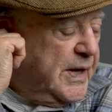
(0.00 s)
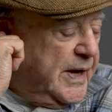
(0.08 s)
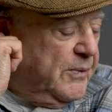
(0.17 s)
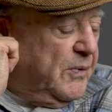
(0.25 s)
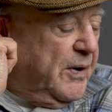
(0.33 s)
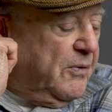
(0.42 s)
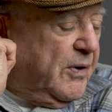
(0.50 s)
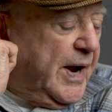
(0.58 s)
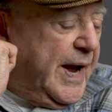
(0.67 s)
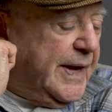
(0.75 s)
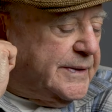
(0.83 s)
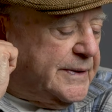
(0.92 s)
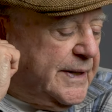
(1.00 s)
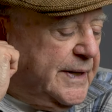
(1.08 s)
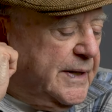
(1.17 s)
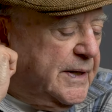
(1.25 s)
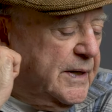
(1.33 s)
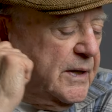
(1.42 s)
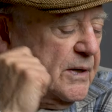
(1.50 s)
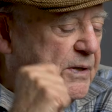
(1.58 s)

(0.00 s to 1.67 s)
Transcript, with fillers: and we were at the